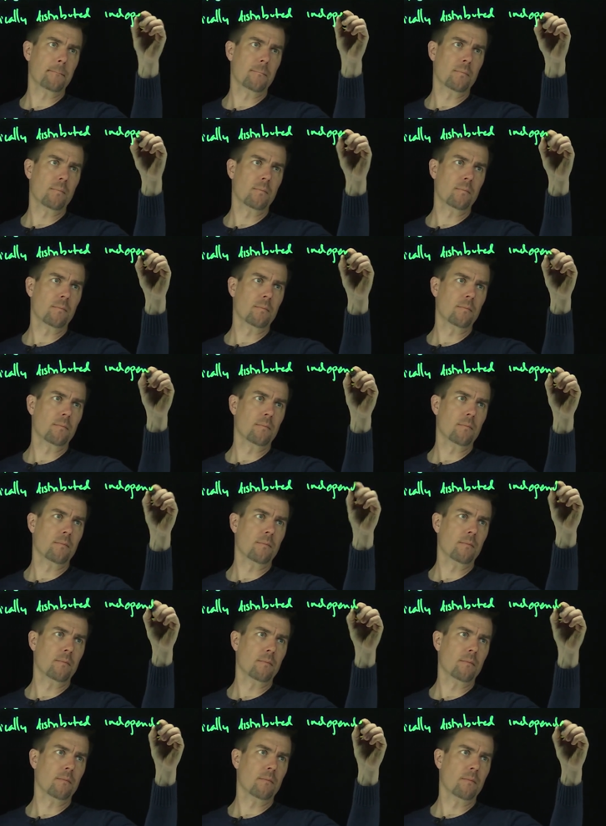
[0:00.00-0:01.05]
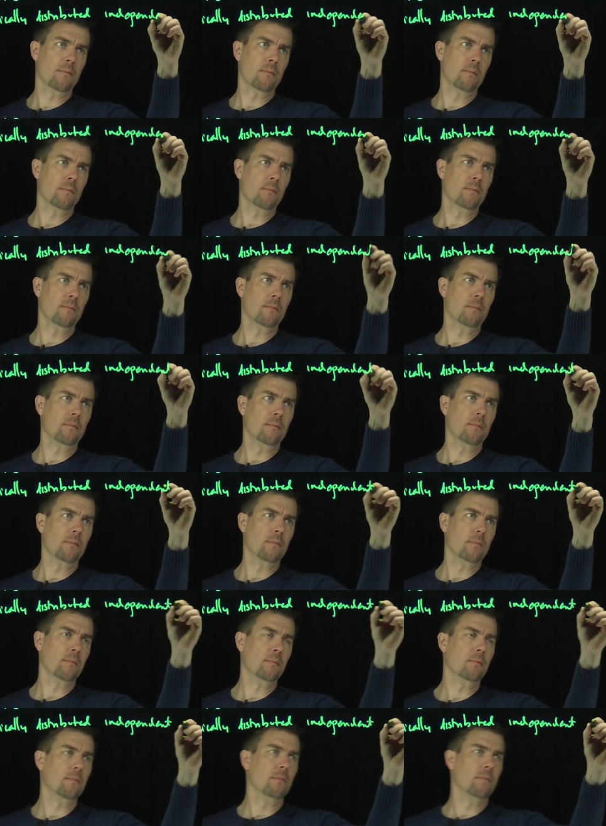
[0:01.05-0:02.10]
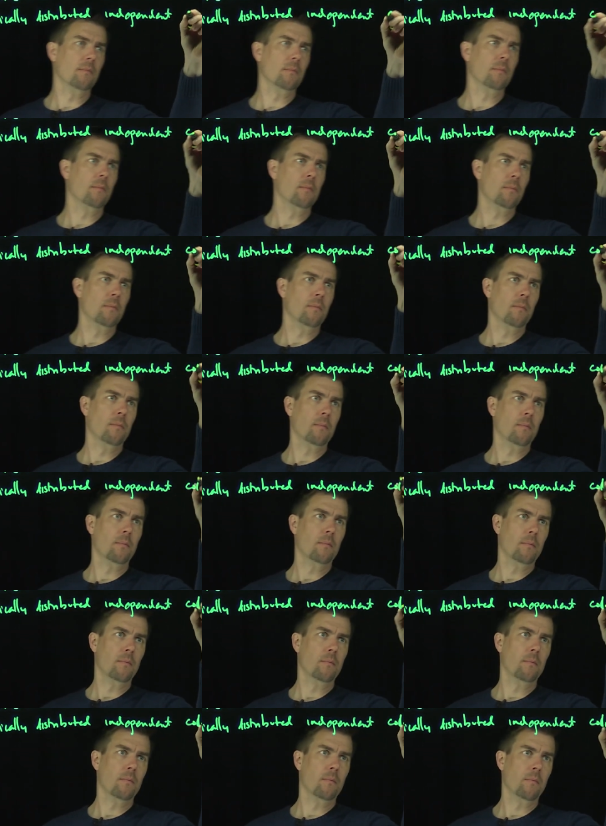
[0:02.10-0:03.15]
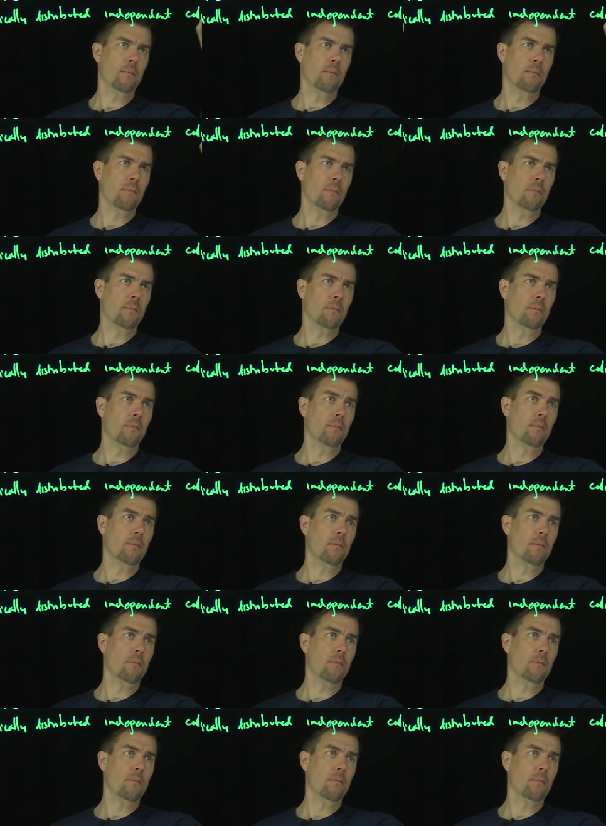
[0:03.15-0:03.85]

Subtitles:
No one is speaking in this clip.